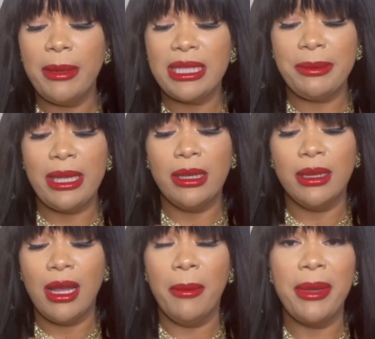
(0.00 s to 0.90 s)
It's
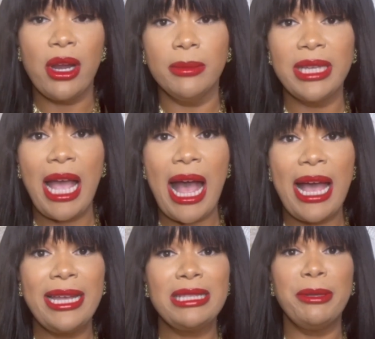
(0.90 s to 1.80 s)
been unbearably
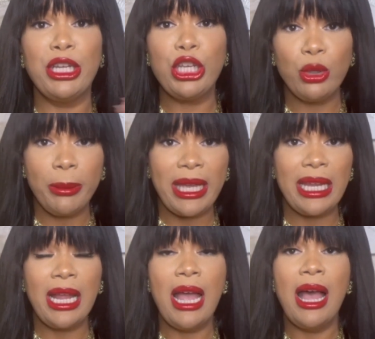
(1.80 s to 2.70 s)
hot. It's been humid.